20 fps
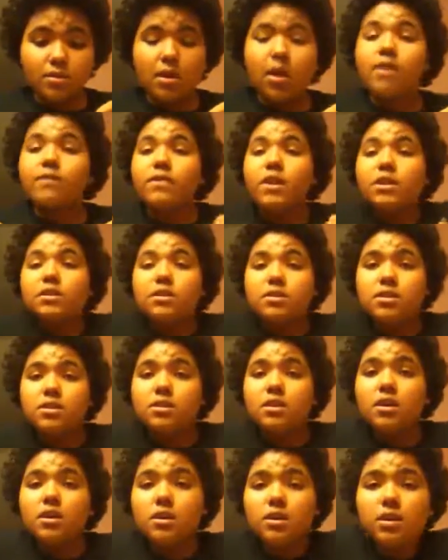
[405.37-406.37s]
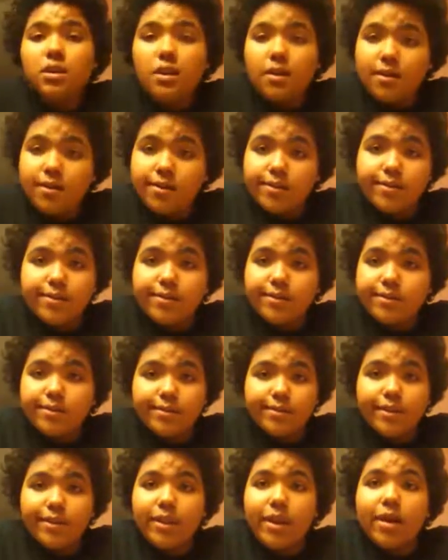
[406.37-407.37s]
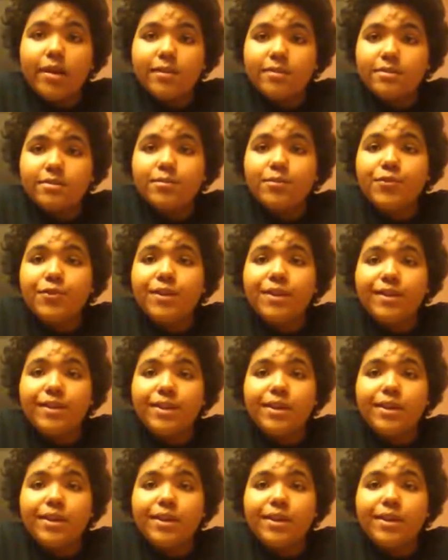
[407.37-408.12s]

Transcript: I've got this stuck on a lot of debris,